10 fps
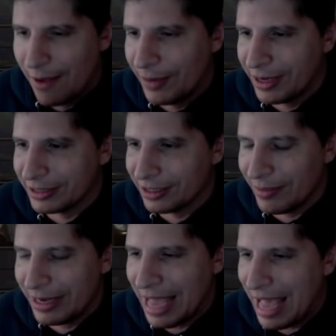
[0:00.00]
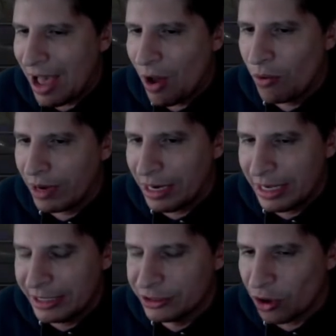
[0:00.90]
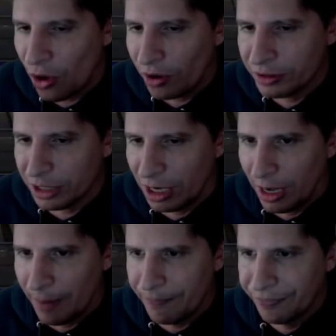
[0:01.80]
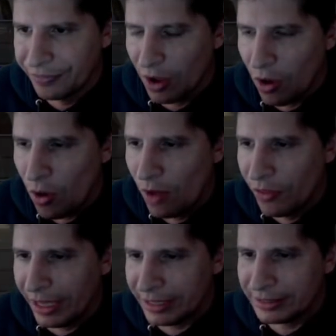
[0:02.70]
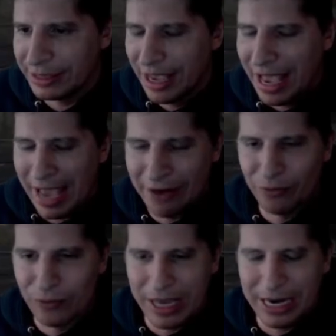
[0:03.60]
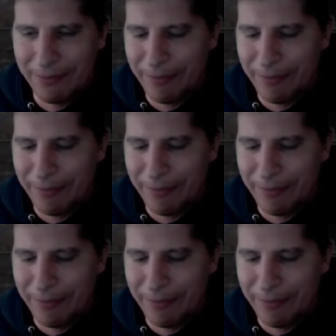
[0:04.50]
Because, I mean, how can he charge up all this and Raiden